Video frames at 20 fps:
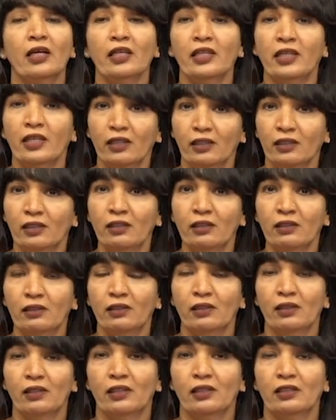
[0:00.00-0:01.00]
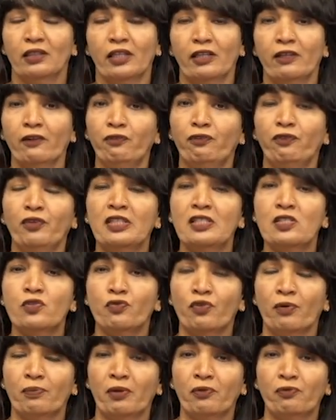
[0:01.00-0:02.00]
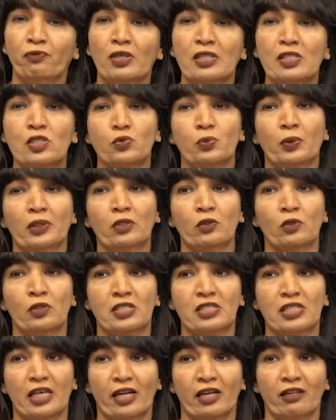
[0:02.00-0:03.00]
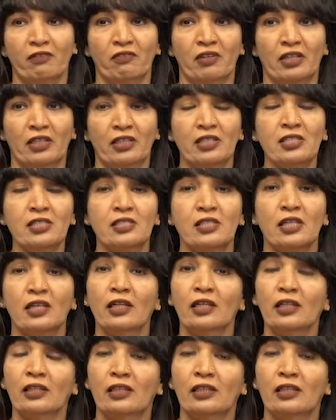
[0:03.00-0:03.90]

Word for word: Here, the difference from the first one to the second one is